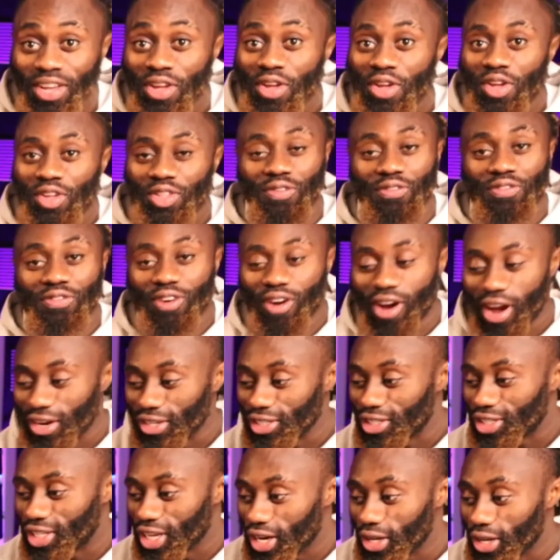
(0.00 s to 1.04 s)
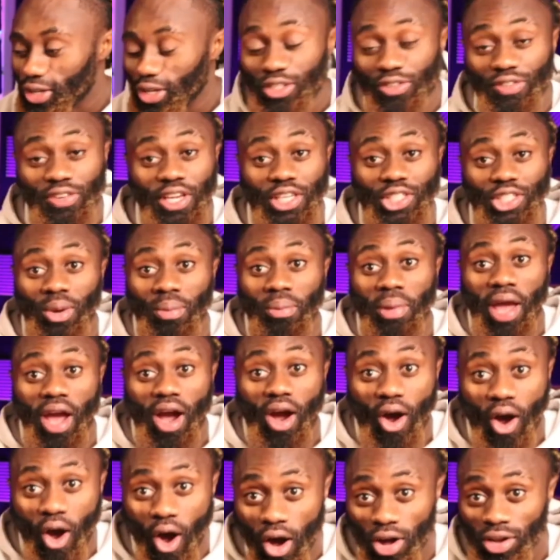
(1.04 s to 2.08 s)
Don't forget to turn the notification bell
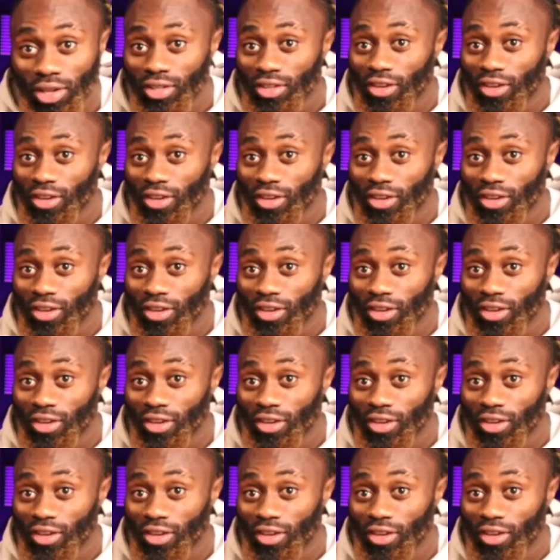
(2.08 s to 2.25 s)
on.